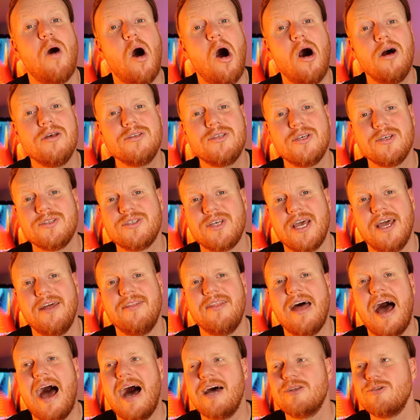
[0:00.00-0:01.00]
also saying
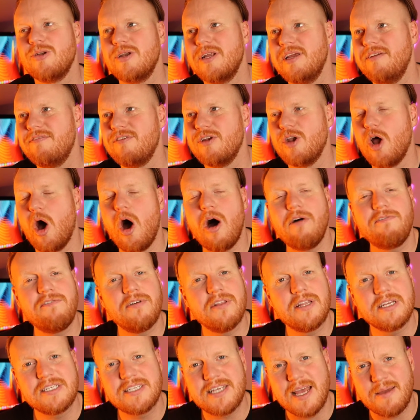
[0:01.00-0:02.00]
that I don't even offer
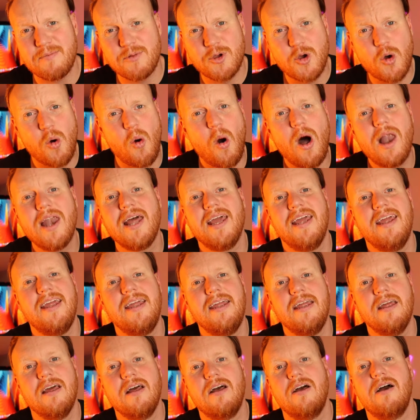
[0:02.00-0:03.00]
the same
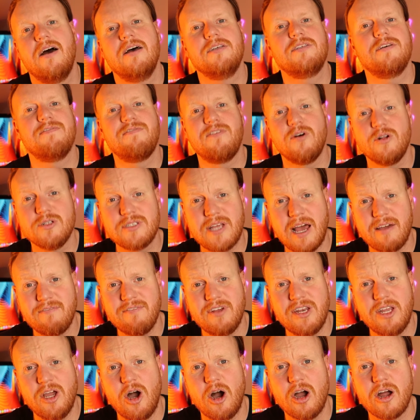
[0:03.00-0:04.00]
quality as a full-time
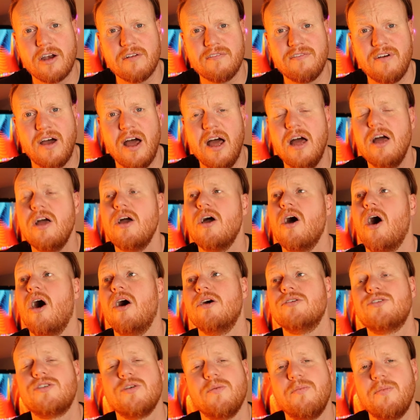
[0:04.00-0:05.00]
videographer
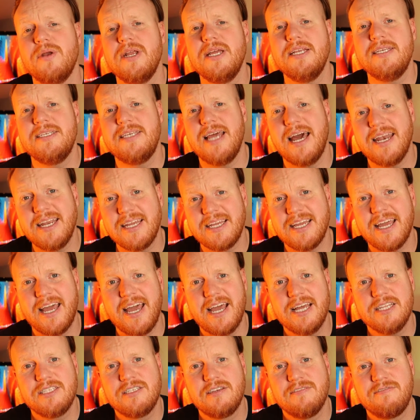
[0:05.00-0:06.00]
or somebody
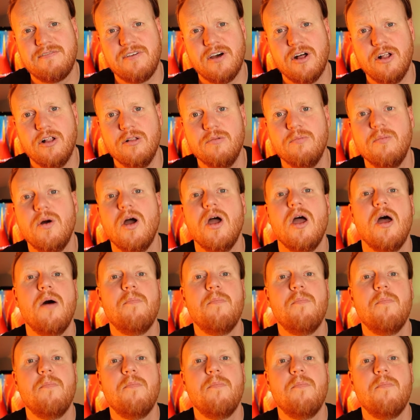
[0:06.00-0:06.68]
dedicated to film.